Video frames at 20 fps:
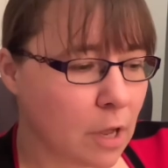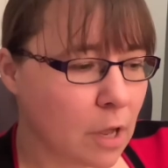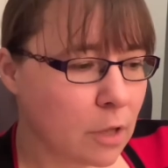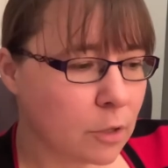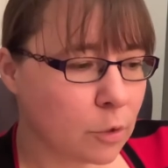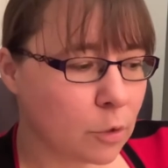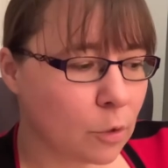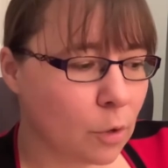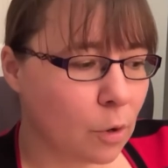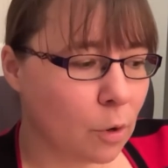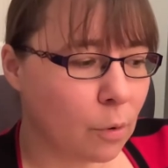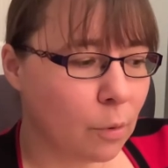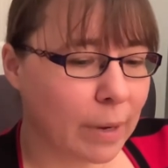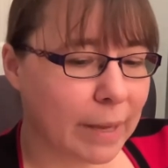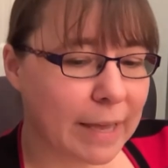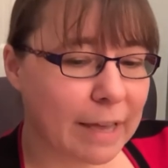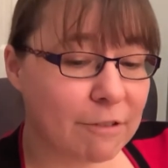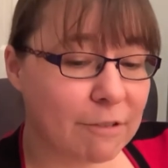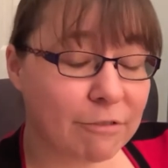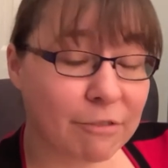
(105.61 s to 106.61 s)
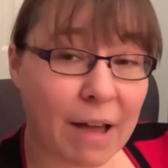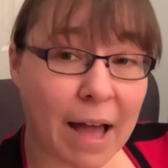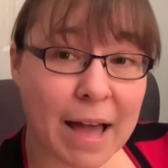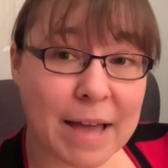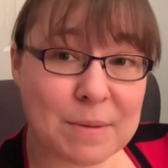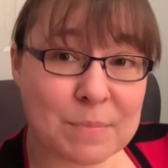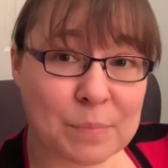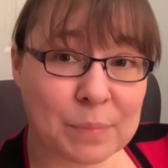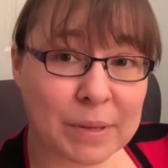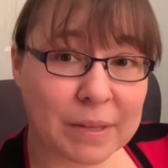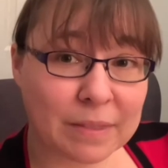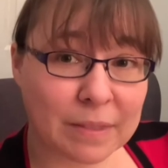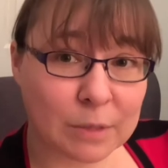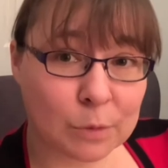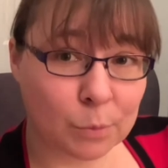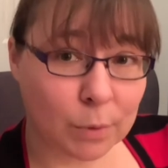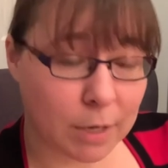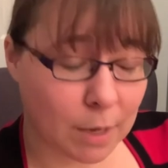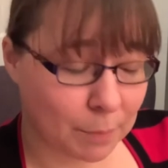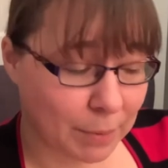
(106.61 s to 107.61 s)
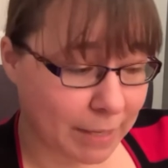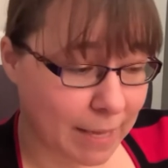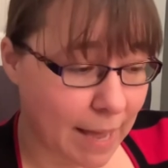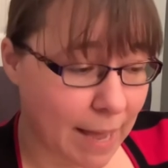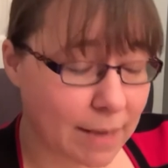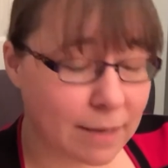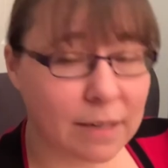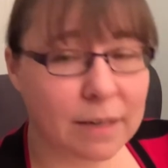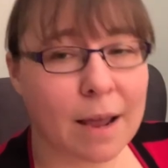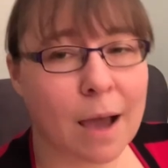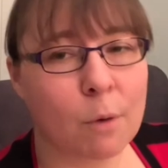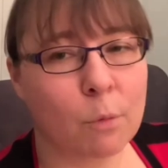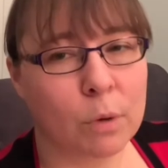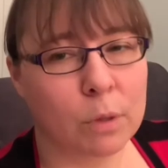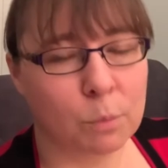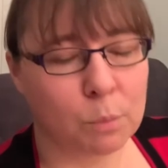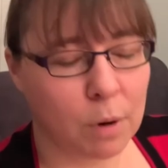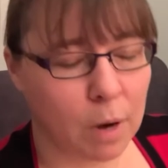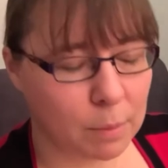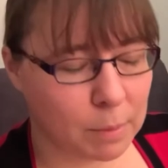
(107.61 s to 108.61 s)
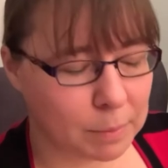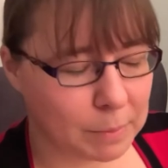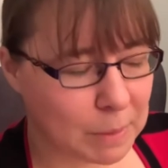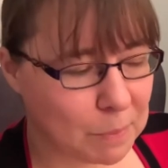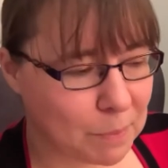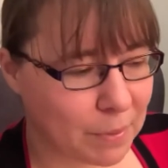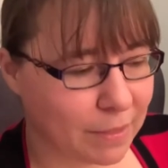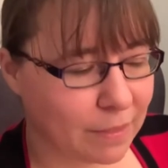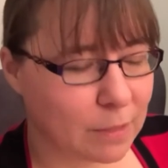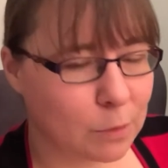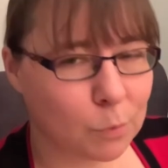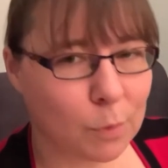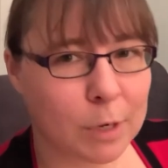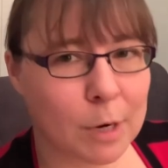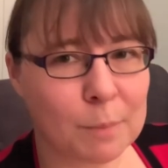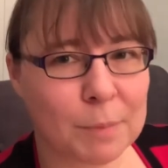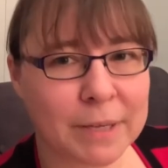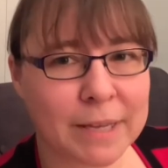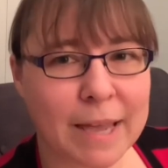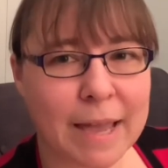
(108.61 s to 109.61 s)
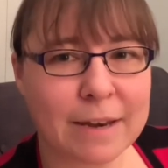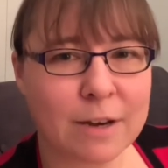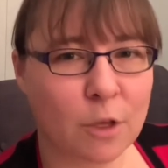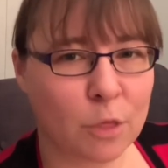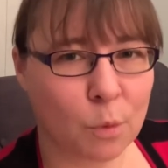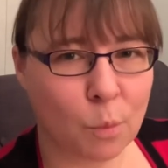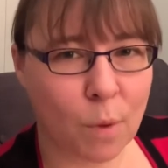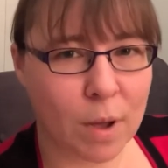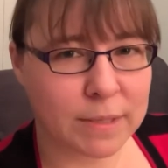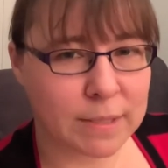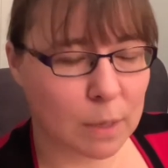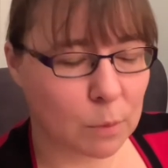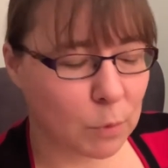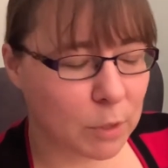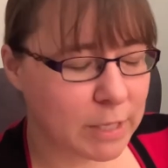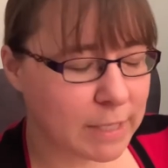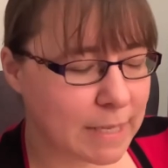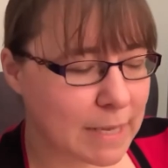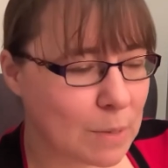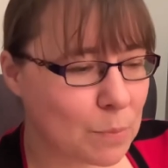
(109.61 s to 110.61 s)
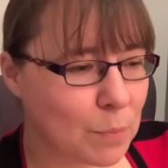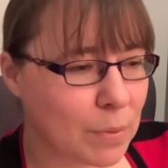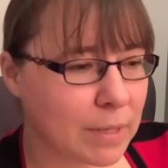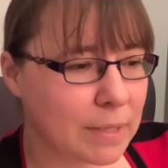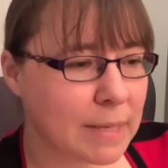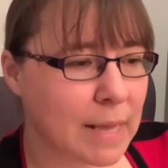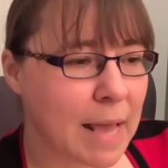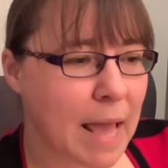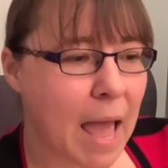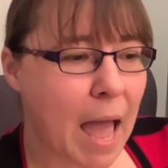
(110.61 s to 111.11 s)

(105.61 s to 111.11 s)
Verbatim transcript: So if I pick this one up again, and I will probably pick this one up again, otherwise I wouldn't keep it.